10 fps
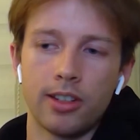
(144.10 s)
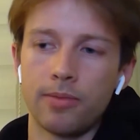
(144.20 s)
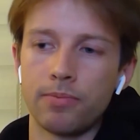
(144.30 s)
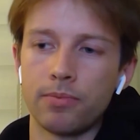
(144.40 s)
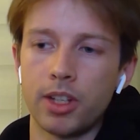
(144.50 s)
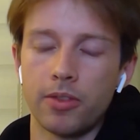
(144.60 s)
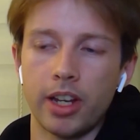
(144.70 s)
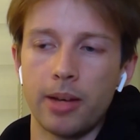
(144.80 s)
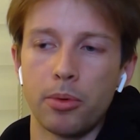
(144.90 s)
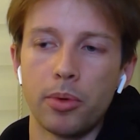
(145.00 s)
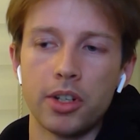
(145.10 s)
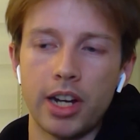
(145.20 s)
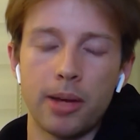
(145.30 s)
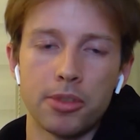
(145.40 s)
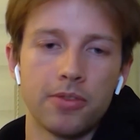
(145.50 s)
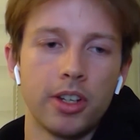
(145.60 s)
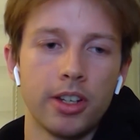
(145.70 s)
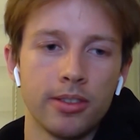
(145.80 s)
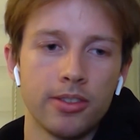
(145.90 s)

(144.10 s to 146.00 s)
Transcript: to give the game a rich atmosphere.